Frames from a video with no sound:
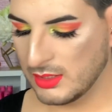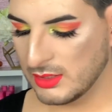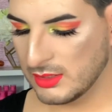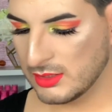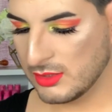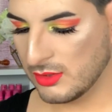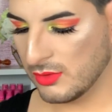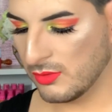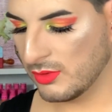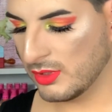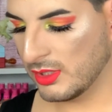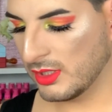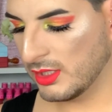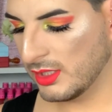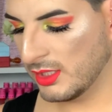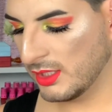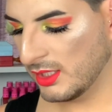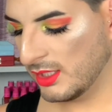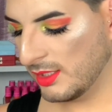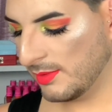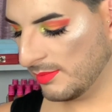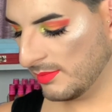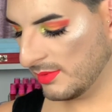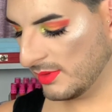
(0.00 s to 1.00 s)
So we're gonna
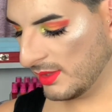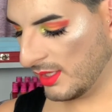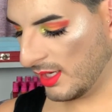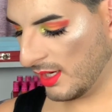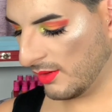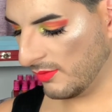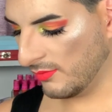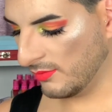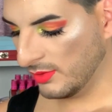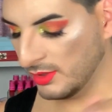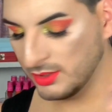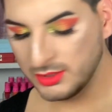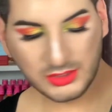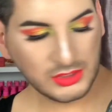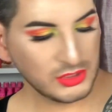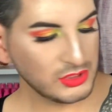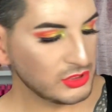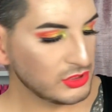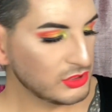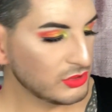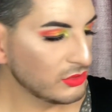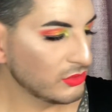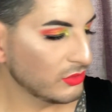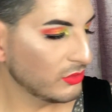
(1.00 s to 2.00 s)
keep that one
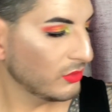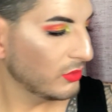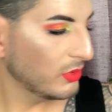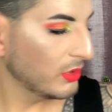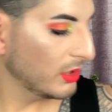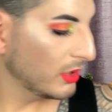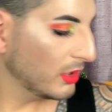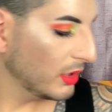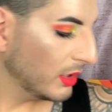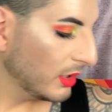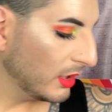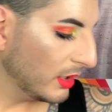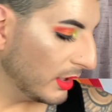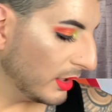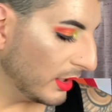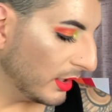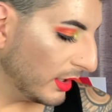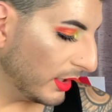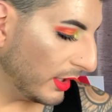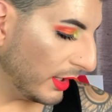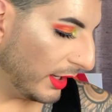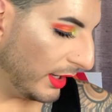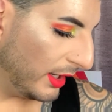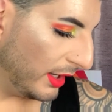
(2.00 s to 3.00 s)
too.
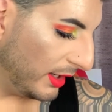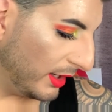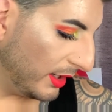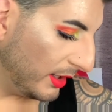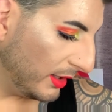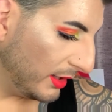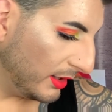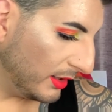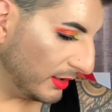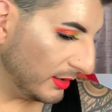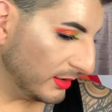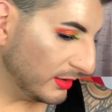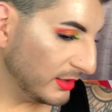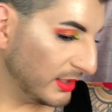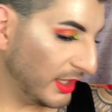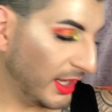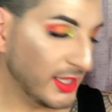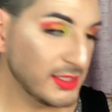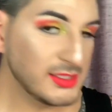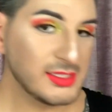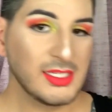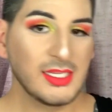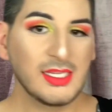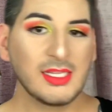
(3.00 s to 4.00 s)
And
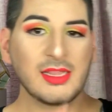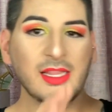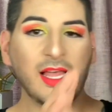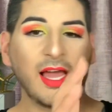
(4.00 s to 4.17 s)
that's it.